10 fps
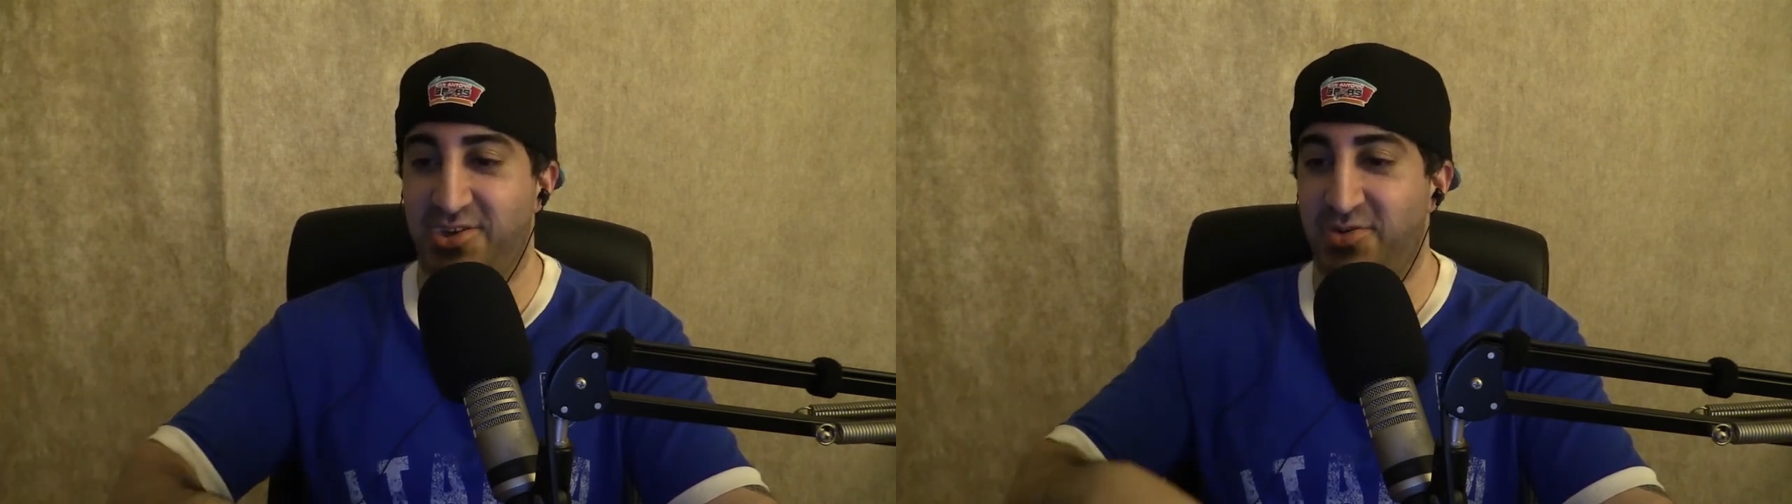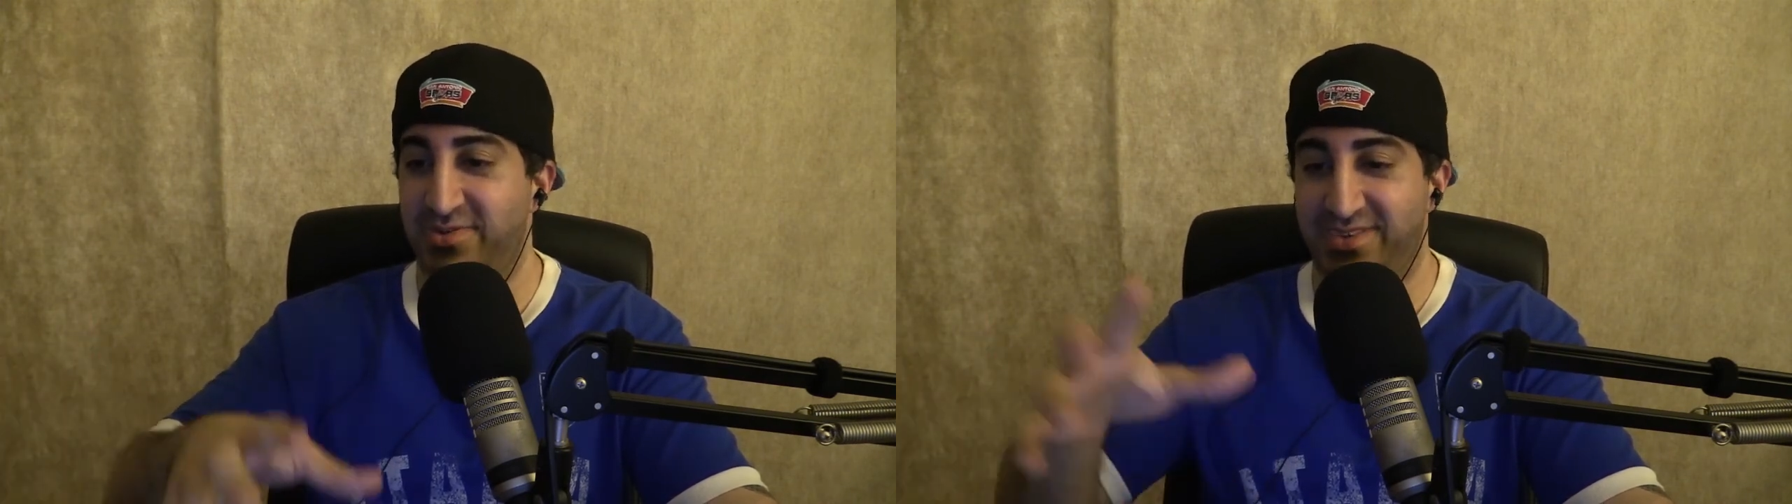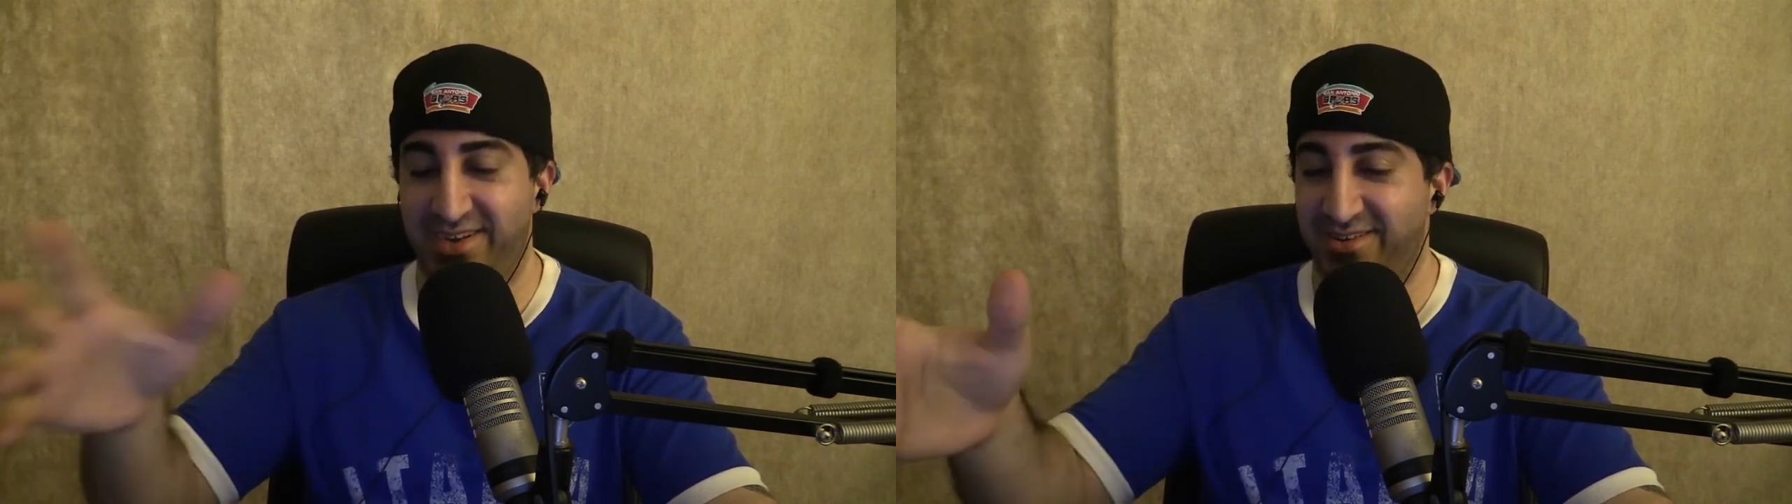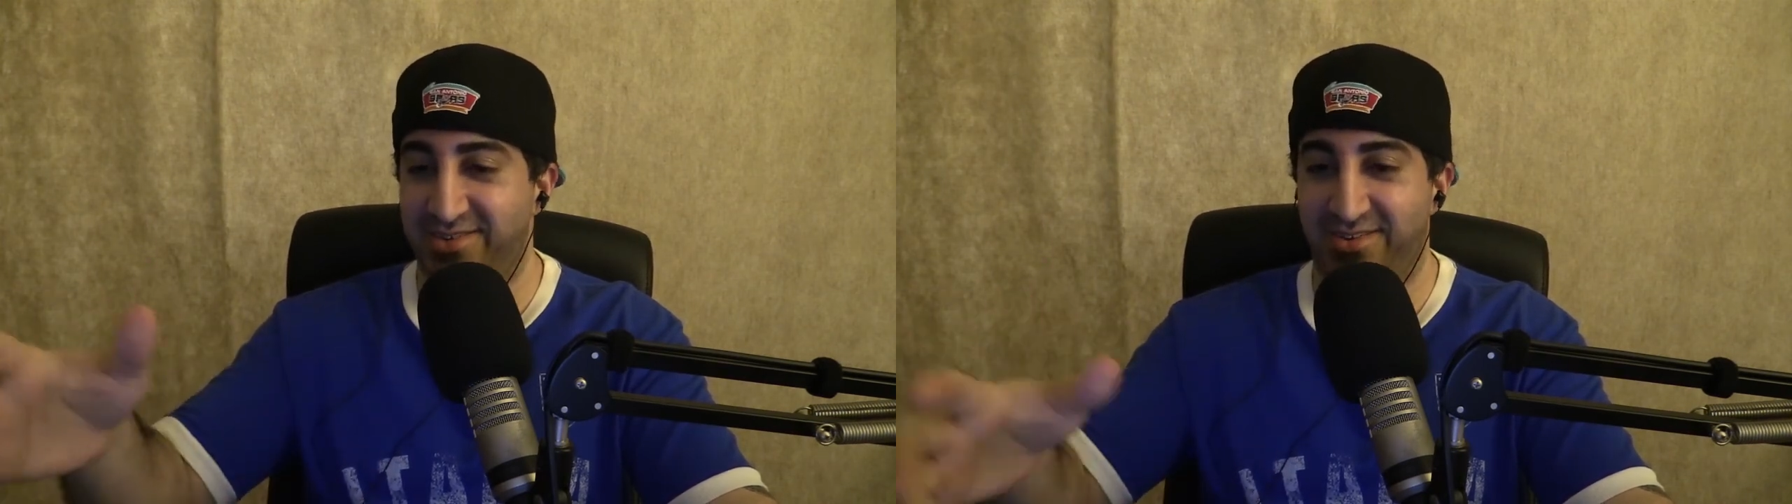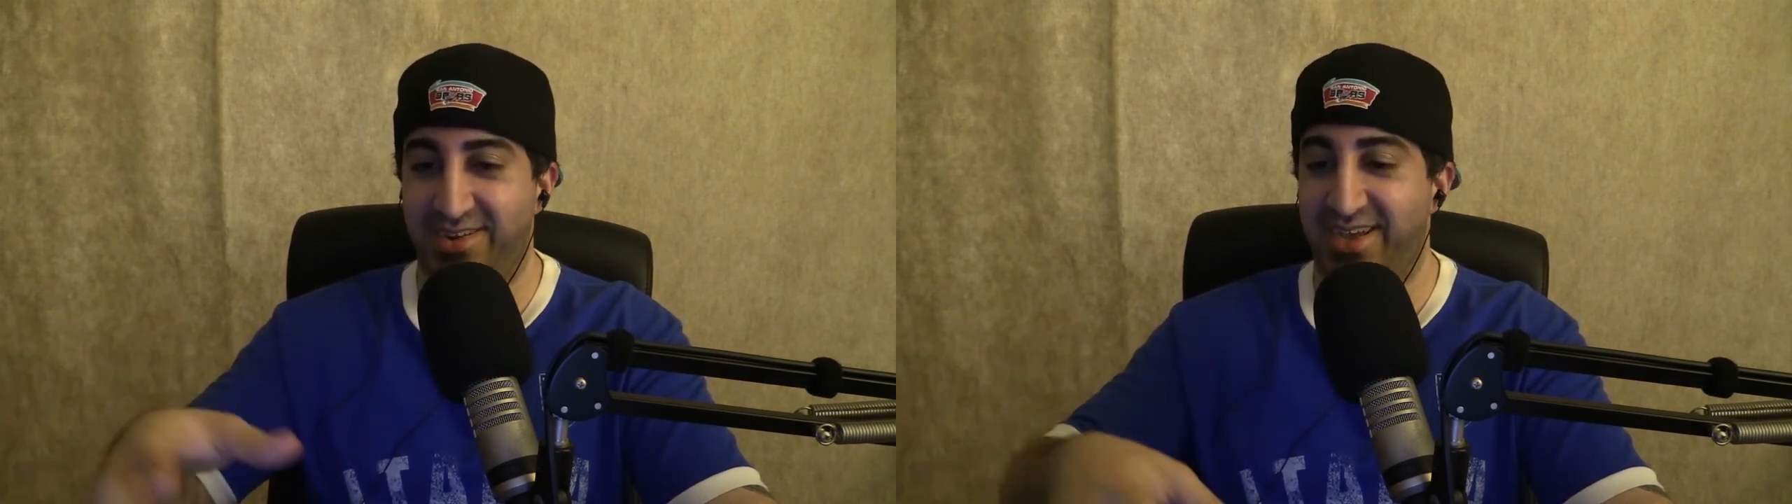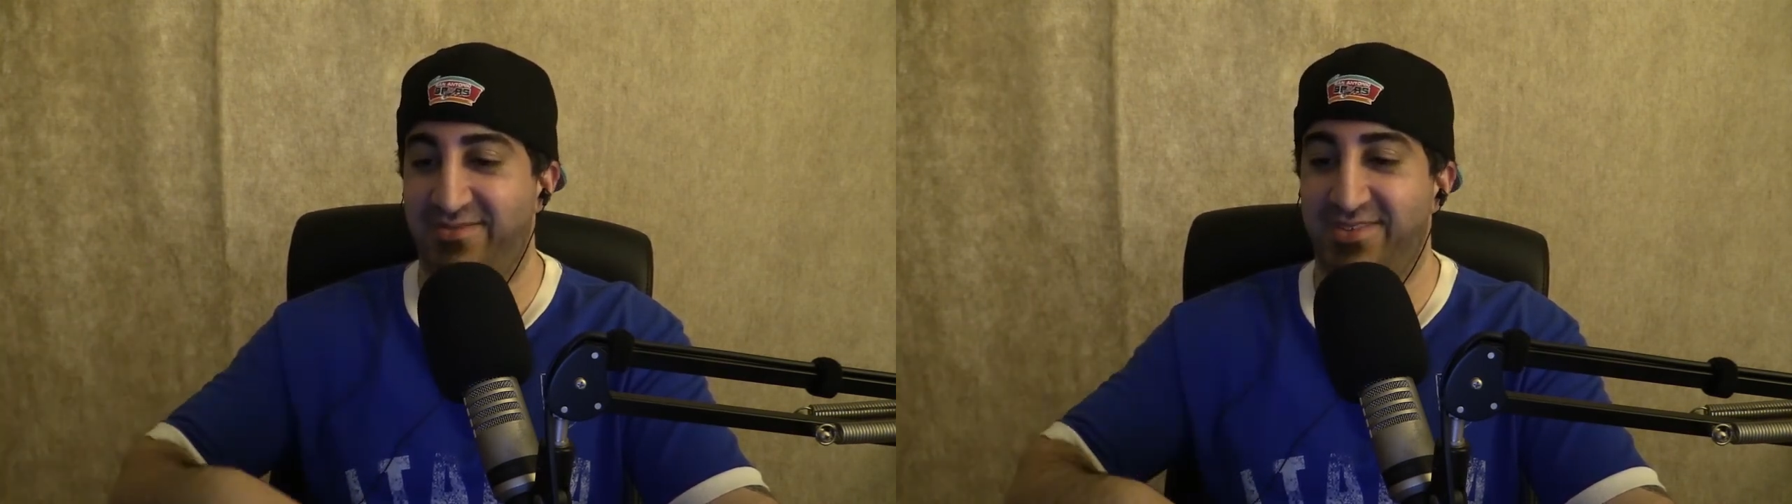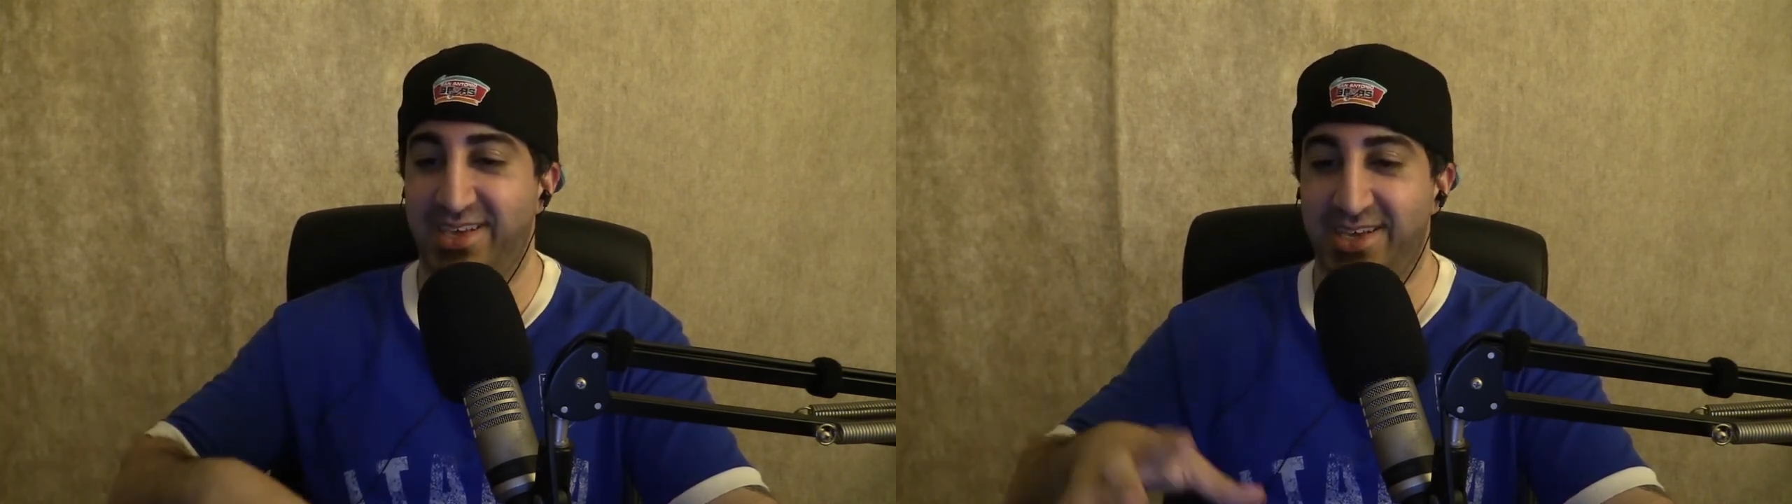don't, you know, don't have